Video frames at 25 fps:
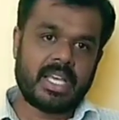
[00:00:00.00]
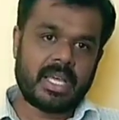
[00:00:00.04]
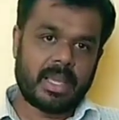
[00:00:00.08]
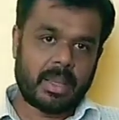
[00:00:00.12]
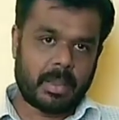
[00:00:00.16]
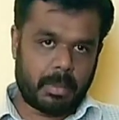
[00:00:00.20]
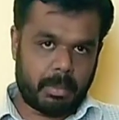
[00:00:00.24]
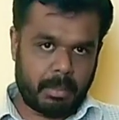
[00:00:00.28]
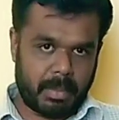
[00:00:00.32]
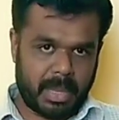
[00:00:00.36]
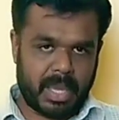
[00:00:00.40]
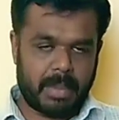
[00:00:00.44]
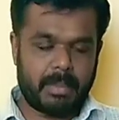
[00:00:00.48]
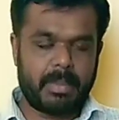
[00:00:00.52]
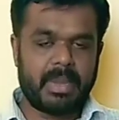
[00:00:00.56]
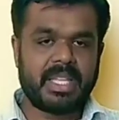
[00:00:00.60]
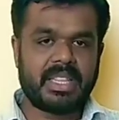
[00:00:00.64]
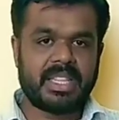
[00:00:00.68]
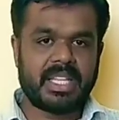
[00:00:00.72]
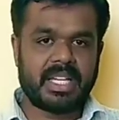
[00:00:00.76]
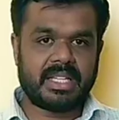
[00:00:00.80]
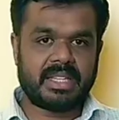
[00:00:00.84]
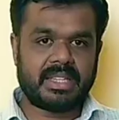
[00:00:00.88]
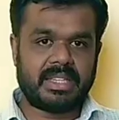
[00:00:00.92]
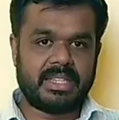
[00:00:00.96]
Maybe
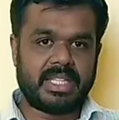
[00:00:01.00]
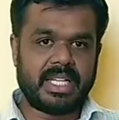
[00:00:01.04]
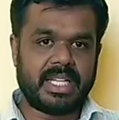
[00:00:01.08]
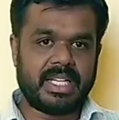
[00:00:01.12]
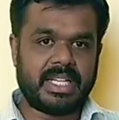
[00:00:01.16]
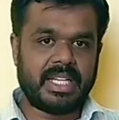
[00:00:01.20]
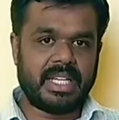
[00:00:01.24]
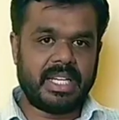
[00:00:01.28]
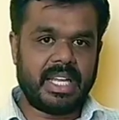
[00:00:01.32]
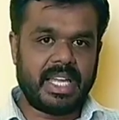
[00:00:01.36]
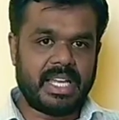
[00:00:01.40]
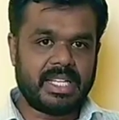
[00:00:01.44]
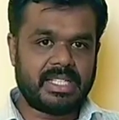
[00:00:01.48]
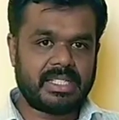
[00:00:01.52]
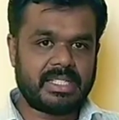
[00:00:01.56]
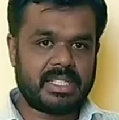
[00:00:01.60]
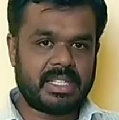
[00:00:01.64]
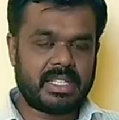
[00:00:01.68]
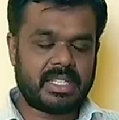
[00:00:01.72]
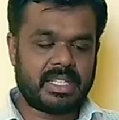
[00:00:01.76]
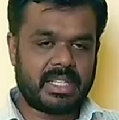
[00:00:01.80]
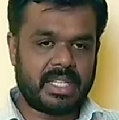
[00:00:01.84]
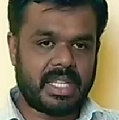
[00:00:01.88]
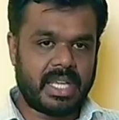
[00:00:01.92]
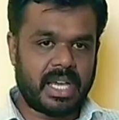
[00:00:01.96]
the 30 days
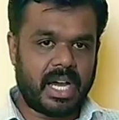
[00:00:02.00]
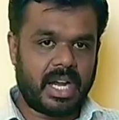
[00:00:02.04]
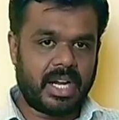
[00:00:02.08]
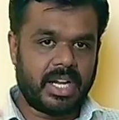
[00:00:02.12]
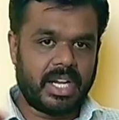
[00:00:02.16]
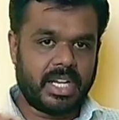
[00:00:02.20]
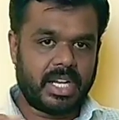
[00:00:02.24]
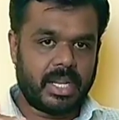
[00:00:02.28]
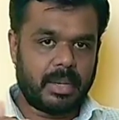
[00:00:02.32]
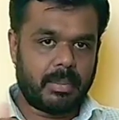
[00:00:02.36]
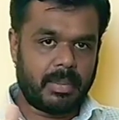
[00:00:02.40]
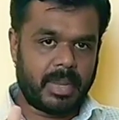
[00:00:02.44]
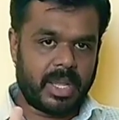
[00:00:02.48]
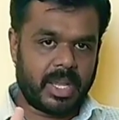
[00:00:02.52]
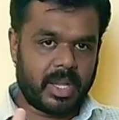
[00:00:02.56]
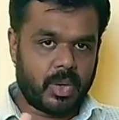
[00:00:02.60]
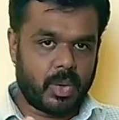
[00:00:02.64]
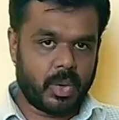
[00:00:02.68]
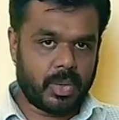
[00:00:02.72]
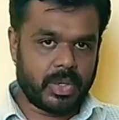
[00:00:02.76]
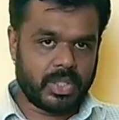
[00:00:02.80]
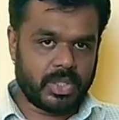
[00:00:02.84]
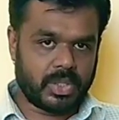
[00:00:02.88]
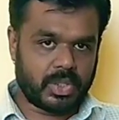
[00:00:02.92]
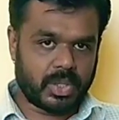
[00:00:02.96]
the auditor may go
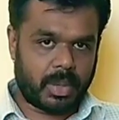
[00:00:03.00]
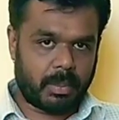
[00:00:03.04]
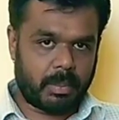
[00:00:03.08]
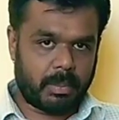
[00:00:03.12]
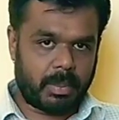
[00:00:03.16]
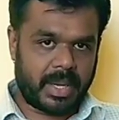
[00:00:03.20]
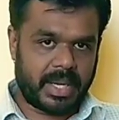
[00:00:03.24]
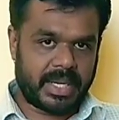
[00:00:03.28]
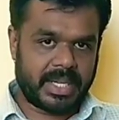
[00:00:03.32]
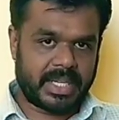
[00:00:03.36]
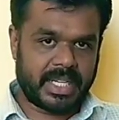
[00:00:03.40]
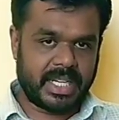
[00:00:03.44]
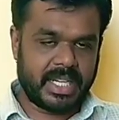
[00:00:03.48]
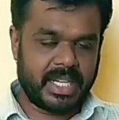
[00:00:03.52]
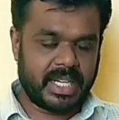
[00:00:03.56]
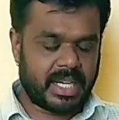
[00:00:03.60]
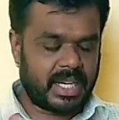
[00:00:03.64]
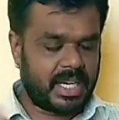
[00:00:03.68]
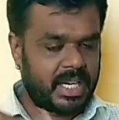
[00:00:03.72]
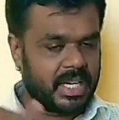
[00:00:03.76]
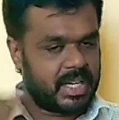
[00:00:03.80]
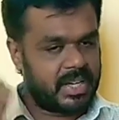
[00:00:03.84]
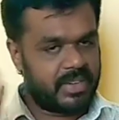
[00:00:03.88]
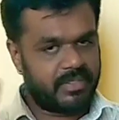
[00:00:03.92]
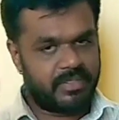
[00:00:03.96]
into appointed or
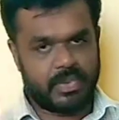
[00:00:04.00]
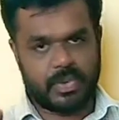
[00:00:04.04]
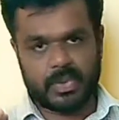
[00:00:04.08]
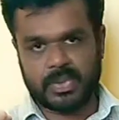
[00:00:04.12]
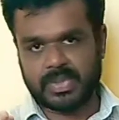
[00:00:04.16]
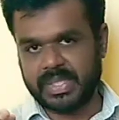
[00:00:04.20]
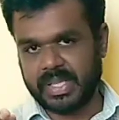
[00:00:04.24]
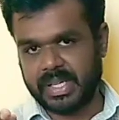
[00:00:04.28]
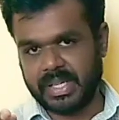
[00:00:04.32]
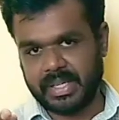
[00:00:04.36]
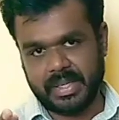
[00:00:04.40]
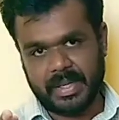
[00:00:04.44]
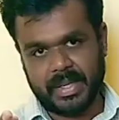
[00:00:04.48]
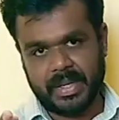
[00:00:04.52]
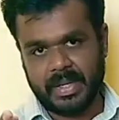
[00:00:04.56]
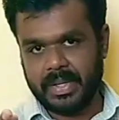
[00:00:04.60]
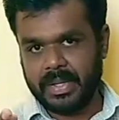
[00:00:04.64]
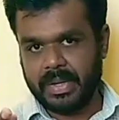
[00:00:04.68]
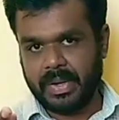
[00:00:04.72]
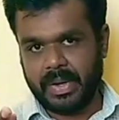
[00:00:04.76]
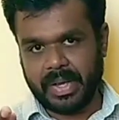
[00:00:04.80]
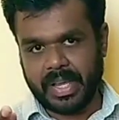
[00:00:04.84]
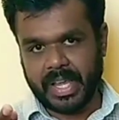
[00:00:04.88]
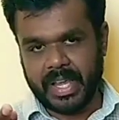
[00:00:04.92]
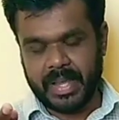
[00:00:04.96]
refusal.
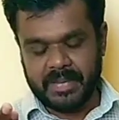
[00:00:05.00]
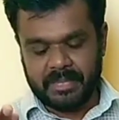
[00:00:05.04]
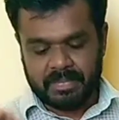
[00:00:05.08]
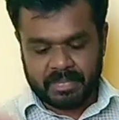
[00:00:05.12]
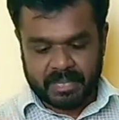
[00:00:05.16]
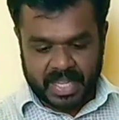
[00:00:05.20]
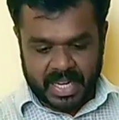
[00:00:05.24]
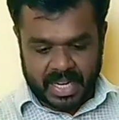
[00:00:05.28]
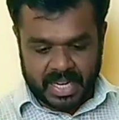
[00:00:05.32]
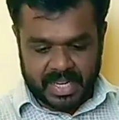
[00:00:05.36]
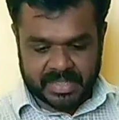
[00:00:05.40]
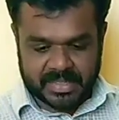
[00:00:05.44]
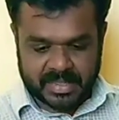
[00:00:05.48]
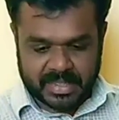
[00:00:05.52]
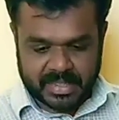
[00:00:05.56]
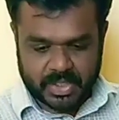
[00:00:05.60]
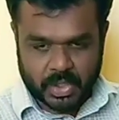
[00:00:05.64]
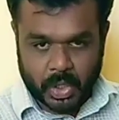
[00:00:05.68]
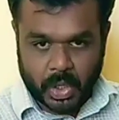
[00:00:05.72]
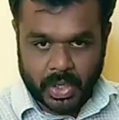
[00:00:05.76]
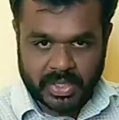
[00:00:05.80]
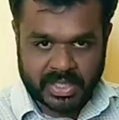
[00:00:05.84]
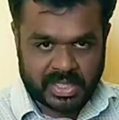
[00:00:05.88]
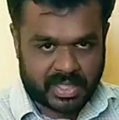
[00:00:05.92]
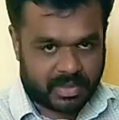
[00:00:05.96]
Okay, it is a
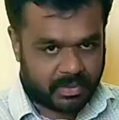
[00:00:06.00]
choice of